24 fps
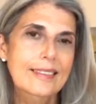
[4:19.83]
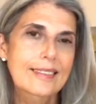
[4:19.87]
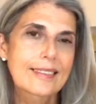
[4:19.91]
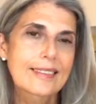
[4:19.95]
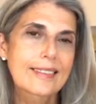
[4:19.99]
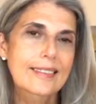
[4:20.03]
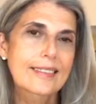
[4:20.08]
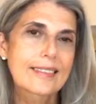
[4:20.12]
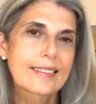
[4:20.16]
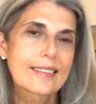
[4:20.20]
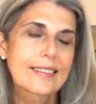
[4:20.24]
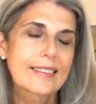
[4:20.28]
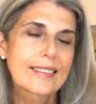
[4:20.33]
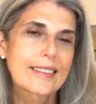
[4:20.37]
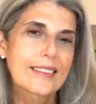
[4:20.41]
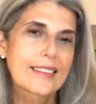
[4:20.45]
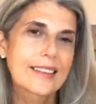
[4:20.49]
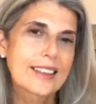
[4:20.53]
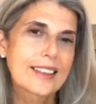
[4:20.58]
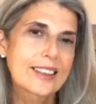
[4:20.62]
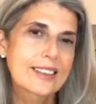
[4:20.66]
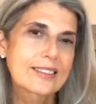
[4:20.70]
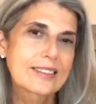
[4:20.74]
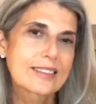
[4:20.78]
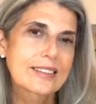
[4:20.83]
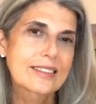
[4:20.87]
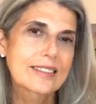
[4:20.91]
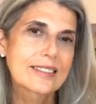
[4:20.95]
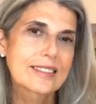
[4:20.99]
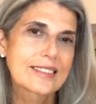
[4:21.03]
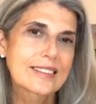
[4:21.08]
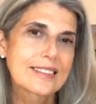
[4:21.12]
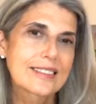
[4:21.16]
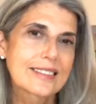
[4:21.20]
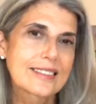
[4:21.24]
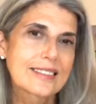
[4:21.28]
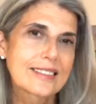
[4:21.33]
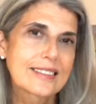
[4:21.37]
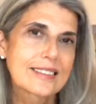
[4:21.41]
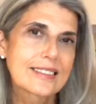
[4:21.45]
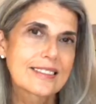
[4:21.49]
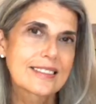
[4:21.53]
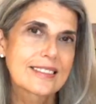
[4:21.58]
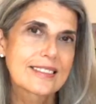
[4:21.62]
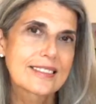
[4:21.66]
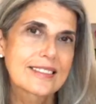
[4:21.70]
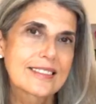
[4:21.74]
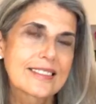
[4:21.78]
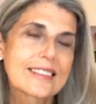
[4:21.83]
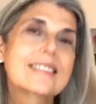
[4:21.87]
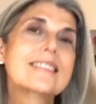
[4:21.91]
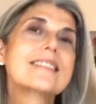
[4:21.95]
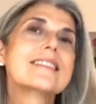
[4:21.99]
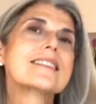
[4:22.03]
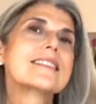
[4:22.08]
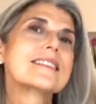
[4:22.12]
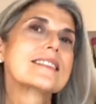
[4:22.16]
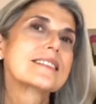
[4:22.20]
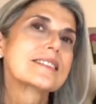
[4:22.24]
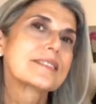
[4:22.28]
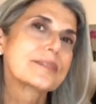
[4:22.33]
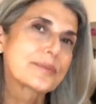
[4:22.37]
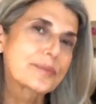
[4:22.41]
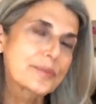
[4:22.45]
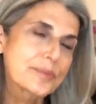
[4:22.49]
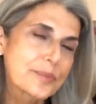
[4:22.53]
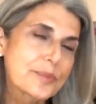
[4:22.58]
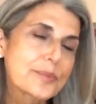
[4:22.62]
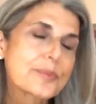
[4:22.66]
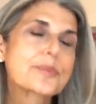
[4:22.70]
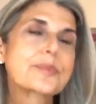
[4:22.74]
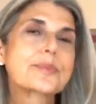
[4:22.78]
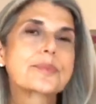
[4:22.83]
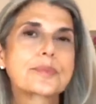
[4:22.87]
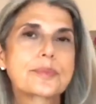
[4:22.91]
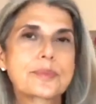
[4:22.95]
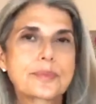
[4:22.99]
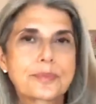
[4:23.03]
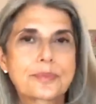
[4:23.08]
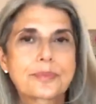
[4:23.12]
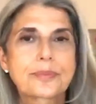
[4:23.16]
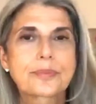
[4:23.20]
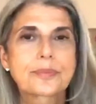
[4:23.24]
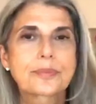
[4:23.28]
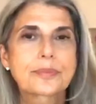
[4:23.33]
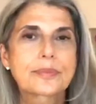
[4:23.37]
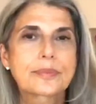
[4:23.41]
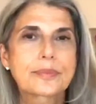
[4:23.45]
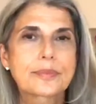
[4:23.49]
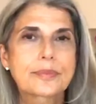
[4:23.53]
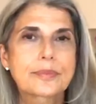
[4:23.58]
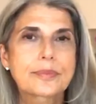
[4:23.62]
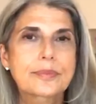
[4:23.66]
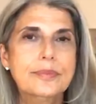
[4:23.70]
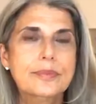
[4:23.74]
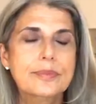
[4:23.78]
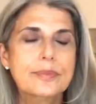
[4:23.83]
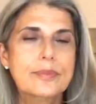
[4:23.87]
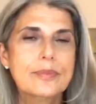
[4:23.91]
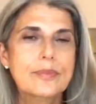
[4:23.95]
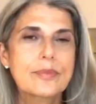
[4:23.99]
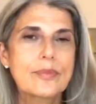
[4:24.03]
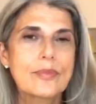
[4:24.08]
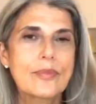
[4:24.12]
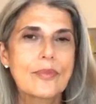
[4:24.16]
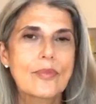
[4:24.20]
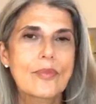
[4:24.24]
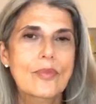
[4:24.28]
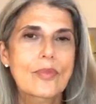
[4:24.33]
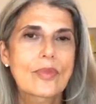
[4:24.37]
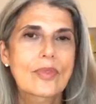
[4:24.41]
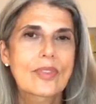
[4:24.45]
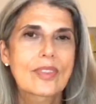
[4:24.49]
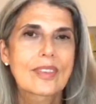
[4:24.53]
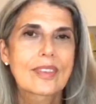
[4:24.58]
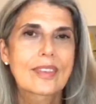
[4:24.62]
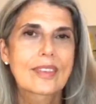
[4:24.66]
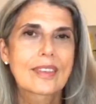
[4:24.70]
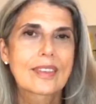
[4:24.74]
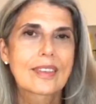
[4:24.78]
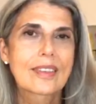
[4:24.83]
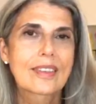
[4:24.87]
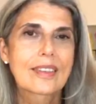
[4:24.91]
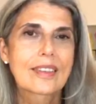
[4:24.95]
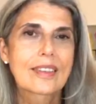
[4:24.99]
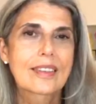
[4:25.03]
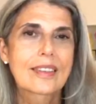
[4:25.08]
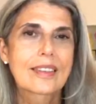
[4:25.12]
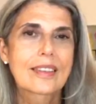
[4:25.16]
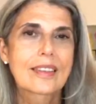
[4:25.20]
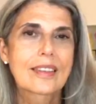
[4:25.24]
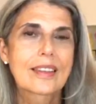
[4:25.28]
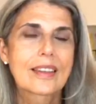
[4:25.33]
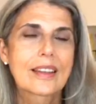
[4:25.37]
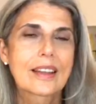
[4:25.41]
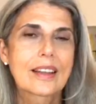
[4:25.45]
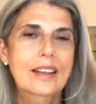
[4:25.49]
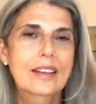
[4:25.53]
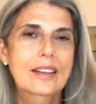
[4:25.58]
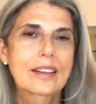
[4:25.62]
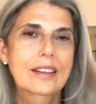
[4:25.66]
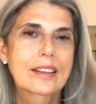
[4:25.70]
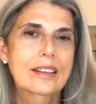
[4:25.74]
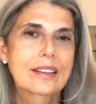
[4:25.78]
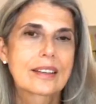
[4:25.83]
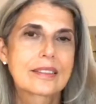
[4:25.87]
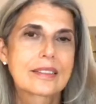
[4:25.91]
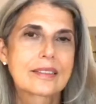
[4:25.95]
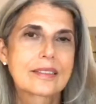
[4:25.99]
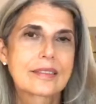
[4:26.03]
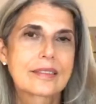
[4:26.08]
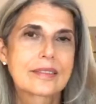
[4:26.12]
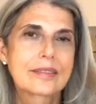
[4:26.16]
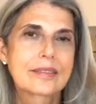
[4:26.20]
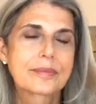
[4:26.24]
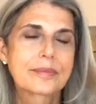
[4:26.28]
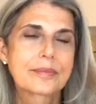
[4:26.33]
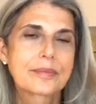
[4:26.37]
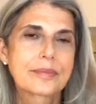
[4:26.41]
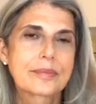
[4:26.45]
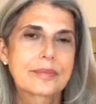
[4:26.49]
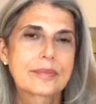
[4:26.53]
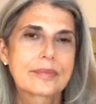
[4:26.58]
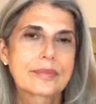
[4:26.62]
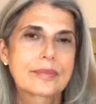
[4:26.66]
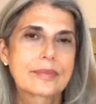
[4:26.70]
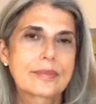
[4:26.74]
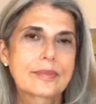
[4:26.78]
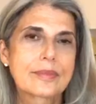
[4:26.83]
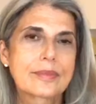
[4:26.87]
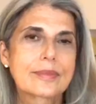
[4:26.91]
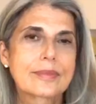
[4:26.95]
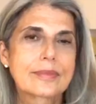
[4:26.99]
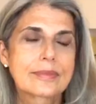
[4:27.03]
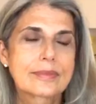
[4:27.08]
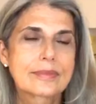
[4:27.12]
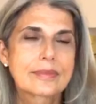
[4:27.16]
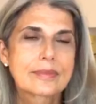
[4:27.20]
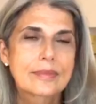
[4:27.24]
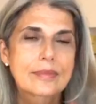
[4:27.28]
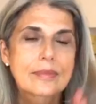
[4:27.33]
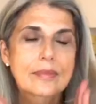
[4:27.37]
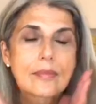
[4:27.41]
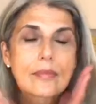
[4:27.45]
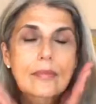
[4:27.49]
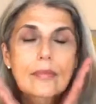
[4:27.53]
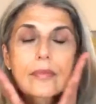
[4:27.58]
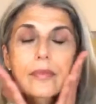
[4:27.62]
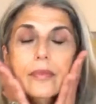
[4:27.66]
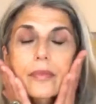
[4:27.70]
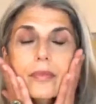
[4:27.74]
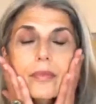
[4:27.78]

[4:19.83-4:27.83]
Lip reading: (silent)